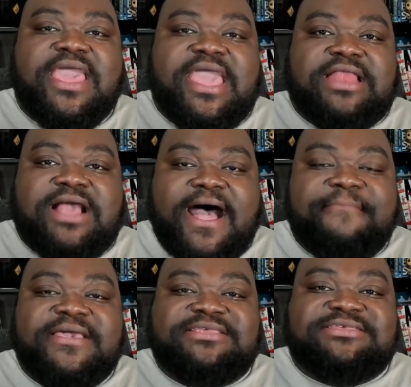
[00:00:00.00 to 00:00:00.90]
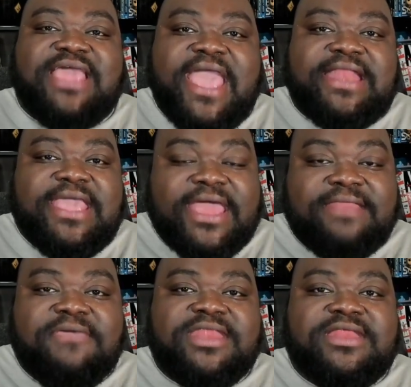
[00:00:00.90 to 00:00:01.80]
and comics and
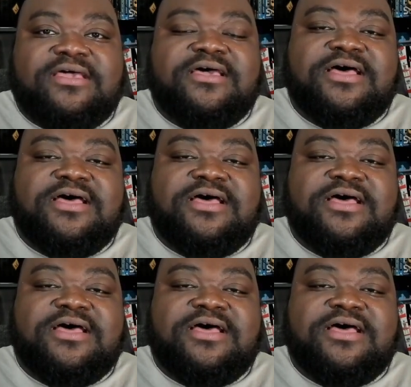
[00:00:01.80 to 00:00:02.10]
animated